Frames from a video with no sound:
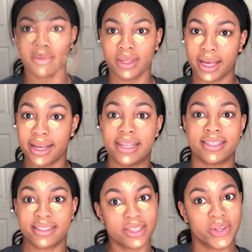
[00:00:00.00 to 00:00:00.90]
It
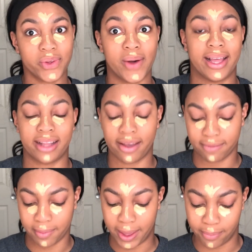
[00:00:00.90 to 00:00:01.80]
is quite light for
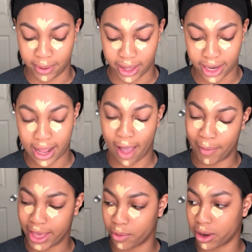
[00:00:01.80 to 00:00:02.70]
me, but I make
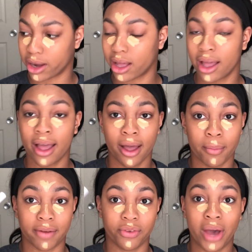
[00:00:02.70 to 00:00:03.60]
it work. But
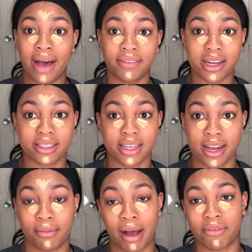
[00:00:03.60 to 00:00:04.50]
if you have not seen
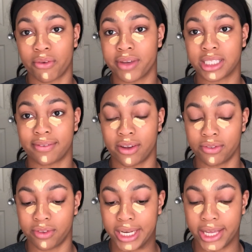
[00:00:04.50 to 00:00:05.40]
my full face of E.l.f.
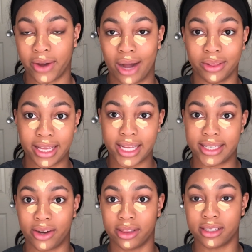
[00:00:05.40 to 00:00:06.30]
video, I'll link it down
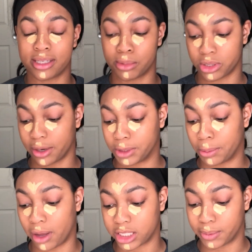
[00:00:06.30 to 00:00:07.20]
in the description
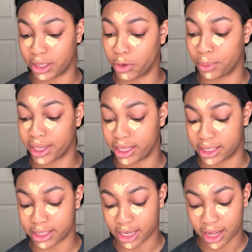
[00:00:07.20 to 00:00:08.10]
box below,
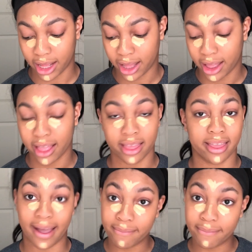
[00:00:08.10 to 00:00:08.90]
because that